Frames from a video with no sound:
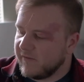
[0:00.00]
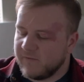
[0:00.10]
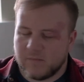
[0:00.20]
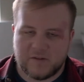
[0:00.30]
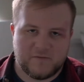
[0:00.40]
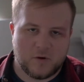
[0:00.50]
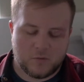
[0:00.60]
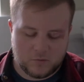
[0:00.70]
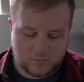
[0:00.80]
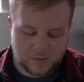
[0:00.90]
My
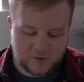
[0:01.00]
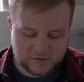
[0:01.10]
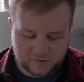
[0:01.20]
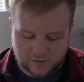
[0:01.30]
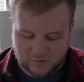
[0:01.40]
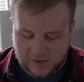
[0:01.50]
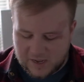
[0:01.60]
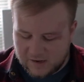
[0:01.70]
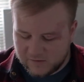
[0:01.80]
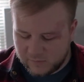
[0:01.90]
phone, my Pixel
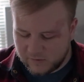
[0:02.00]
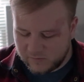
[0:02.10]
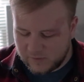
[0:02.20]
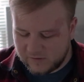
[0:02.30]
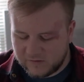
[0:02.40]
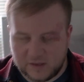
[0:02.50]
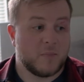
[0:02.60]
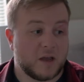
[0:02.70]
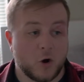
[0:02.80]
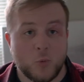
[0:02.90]
3a is USB-C.
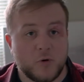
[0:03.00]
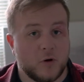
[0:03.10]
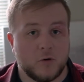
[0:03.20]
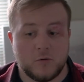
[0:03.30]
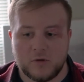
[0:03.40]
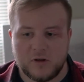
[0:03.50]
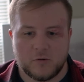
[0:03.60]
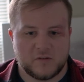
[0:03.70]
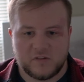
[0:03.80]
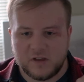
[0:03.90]
My GoPro Hero
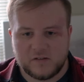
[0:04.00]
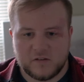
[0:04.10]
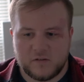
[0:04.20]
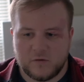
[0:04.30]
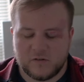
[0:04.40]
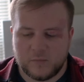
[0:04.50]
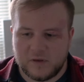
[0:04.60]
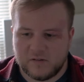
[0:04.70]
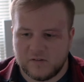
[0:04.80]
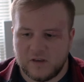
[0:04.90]
6 is
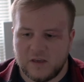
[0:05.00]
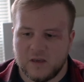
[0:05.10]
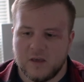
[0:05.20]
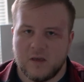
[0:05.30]
USB-C.